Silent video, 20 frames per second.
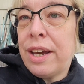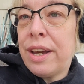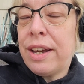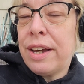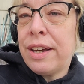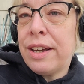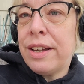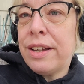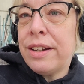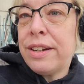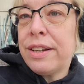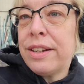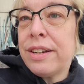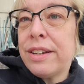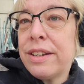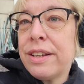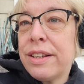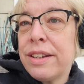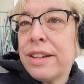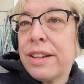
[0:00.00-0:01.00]

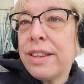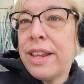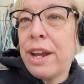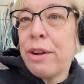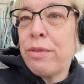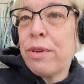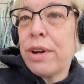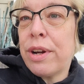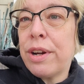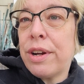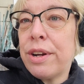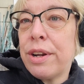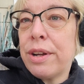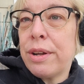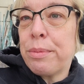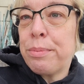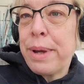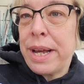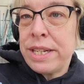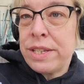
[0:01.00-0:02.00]
And they
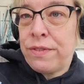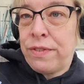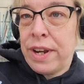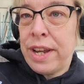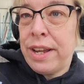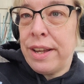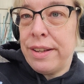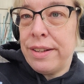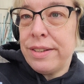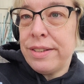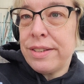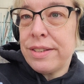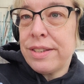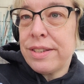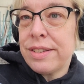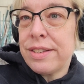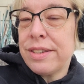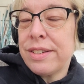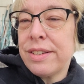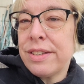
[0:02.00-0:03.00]
were best
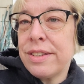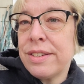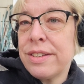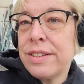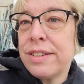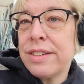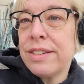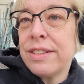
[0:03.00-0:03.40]
friends.